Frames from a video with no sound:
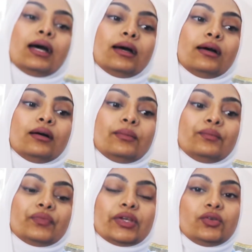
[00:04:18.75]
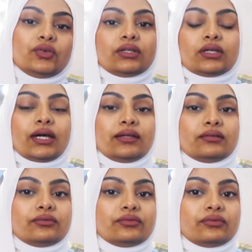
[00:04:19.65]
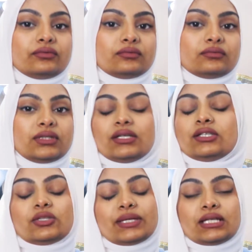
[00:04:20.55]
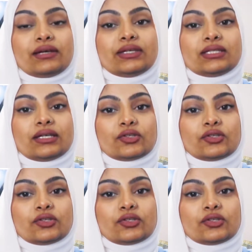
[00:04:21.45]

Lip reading: that you can kind of, that it just makes life easier.